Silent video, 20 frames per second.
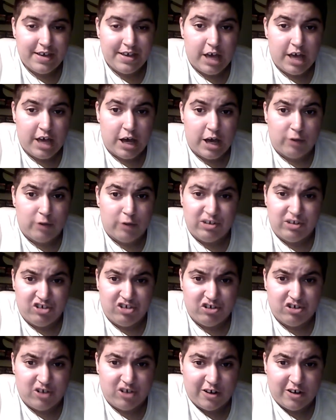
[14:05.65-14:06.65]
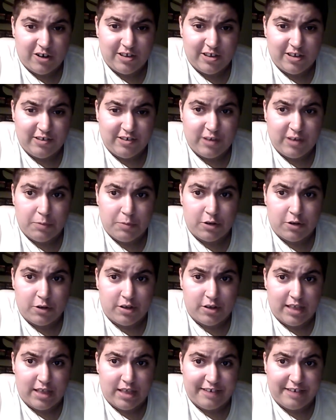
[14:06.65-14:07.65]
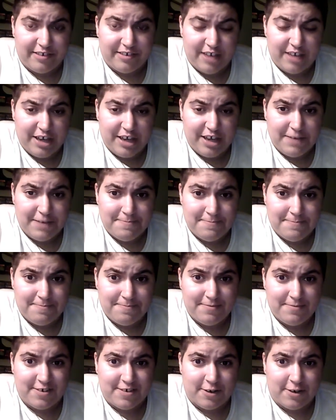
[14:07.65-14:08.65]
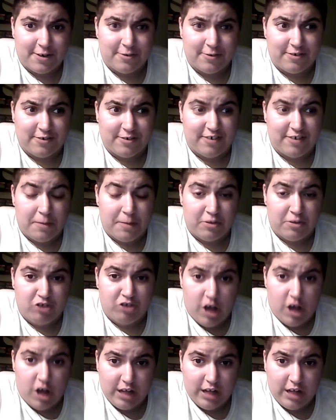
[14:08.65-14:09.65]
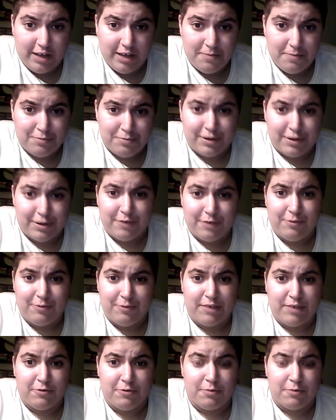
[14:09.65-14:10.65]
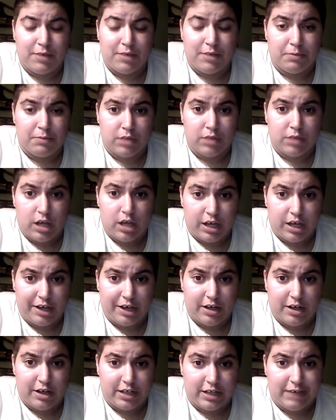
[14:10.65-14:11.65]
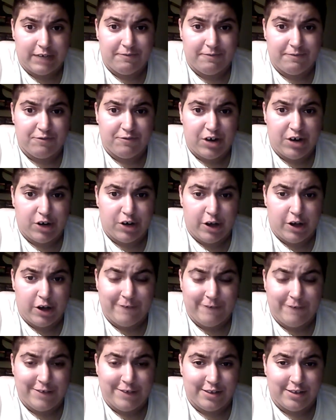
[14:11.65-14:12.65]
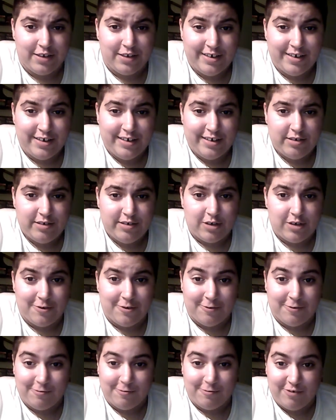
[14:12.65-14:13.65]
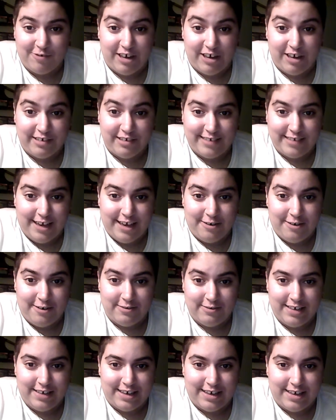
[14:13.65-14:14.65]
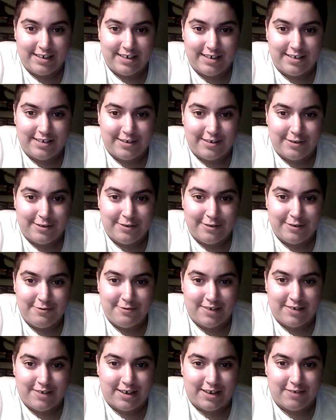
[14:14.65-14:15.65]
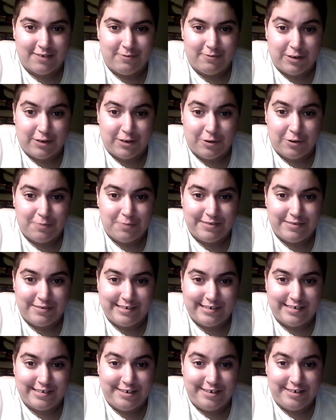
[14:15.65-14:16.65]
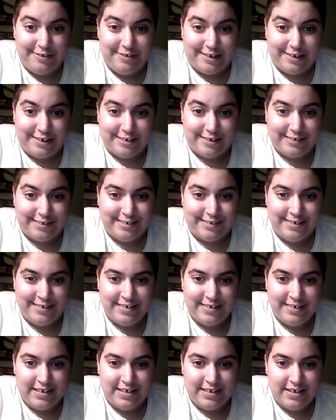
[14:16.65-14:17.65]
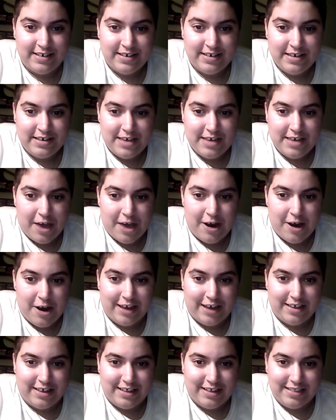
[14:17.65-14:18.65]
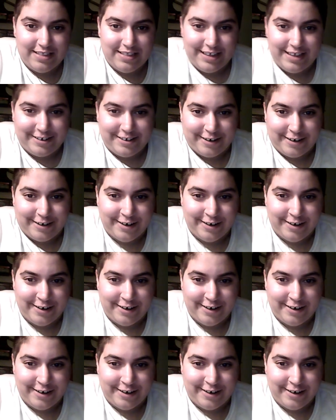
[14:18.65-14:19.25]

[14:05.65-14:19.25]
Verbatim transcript: Uh, we just started this Tumblr last night, so there's not much on it, but we will be blogging on it very often. So check us out, and you know, like, we hope to see you guys. Alright, later.